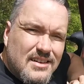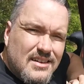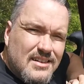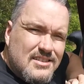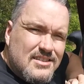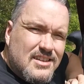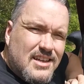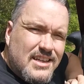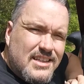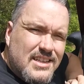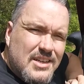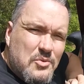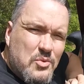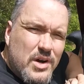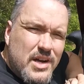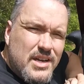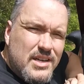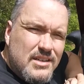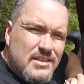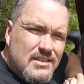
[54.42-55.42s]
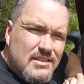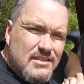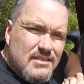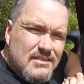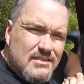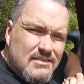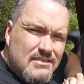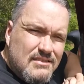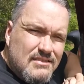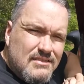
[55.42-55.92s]
it's like they wait
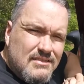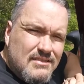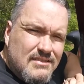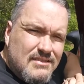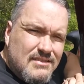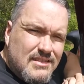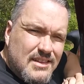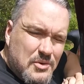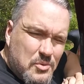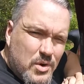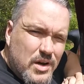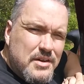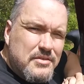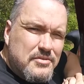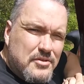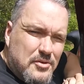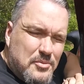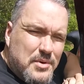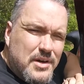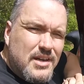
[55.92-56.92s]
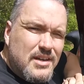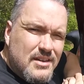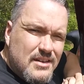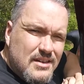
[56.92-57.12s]
for me.